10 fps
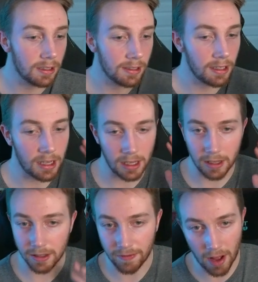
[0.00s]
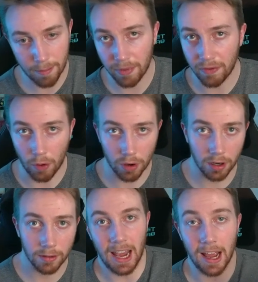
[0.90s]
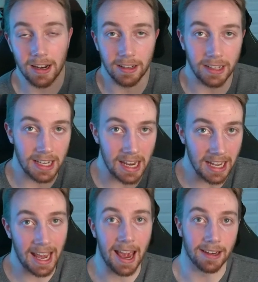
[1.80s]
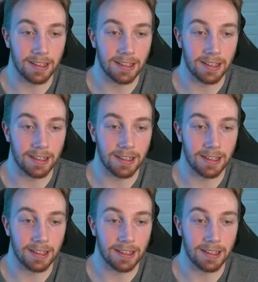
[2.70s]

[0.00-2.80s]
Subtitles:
He's flopped before, and he can't.